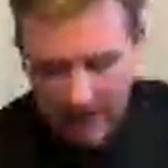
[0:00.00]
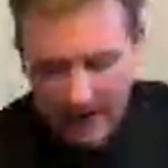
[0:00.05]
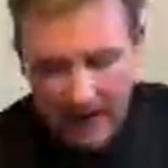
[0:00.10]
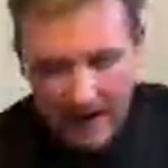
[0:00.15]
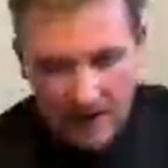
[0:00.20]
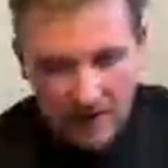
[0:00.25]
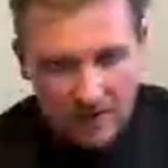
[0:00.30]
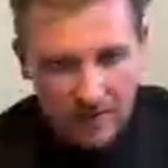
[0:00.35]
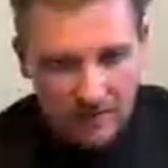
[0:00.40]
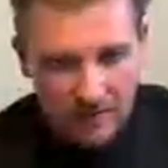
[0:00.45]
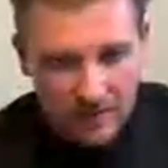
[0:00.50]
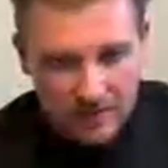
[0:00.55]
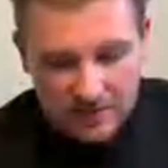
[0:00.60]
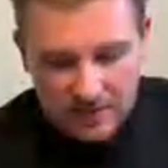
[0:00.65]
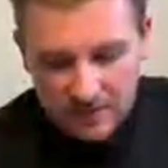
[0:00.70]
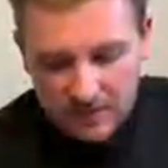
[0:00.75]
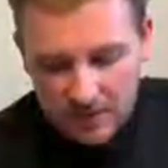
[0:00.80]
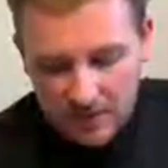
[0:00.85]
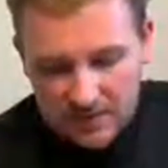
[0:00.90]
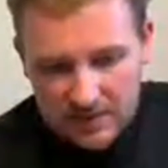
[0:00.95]
how, first
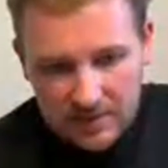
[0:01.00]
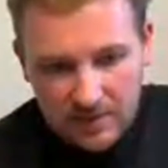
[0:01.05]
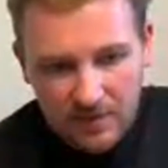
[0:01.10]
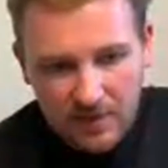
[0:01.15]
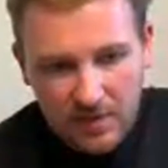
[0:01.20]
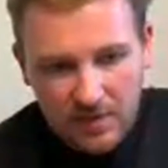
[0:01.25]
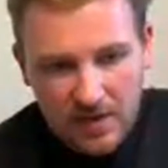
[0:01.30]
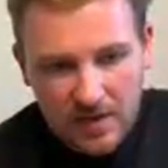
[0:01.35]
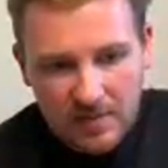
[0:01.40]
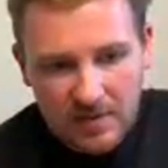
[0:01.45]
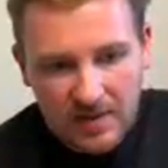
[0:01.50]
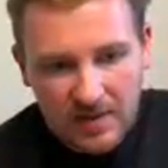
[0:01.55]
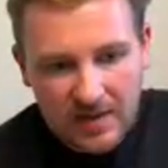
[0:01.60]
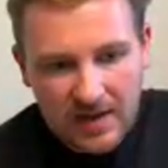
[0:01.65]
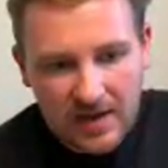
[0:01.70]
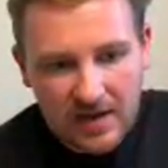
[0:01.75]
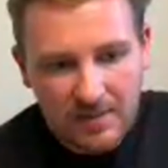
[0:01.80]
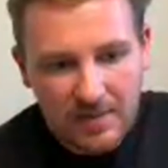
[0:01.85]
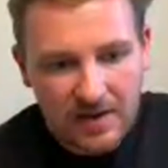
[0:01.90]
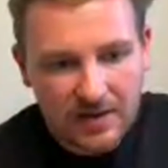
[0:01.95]
of all, some of you may be
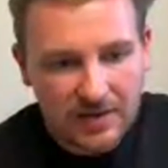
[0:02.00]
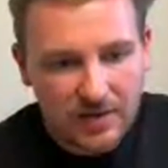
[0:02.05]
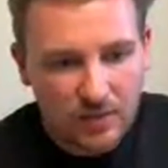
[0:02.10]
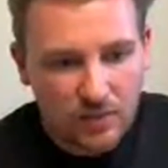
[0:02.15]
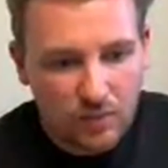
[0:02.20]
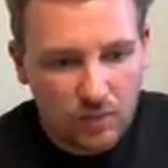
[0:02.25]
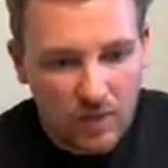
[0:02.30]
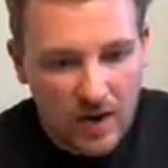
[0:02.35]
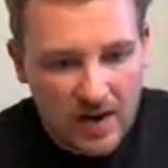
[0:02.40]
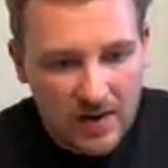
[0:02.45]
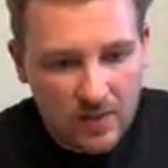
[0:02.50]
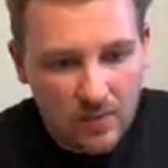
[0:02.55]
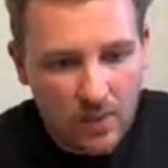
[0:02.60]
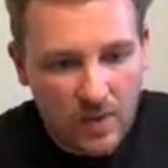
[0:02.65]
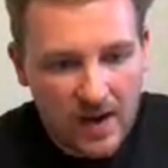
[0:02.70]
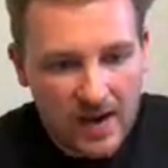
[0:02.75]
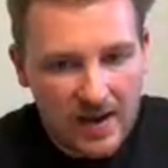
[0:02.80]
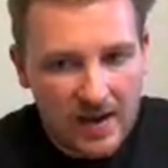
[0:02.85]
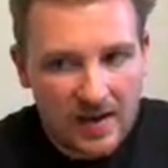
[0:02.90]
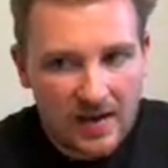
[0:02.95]
thinking about the right
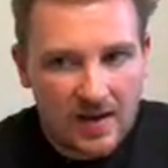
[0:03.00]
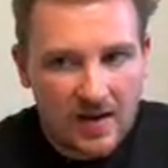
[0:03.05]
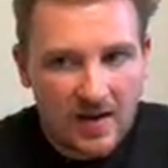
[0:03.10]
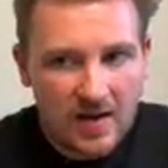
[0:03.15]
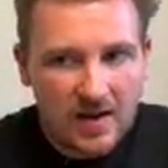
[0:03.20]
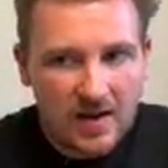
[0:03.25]
way